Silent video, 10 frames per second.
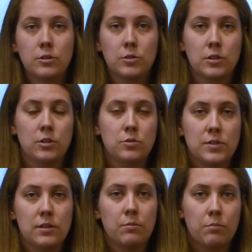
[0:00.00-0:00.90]
You can use
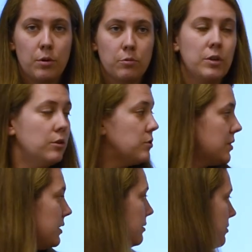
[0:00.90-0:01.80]
it, we use
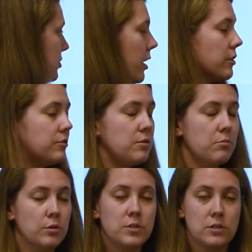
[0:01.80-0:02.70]
it in photography
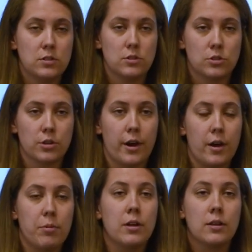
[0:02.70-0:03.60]
mostly to
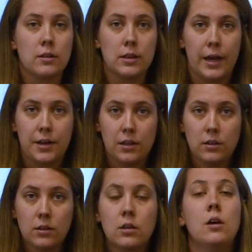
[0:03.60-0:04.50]
describe
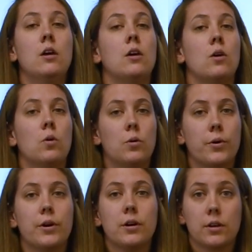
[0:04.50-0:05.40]
lighting
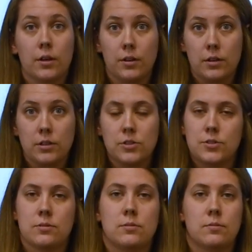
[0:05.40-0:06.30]
or
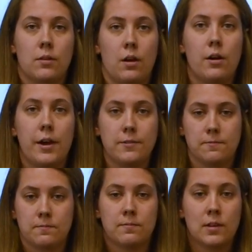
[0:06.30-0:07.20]
colors. All right,
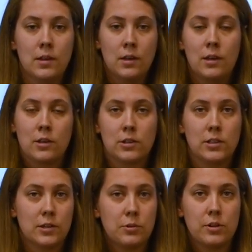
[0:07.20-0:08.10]
good
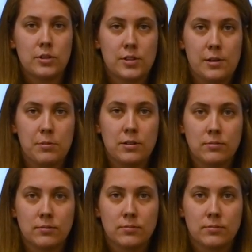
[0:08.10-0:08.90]
luck with your assignment.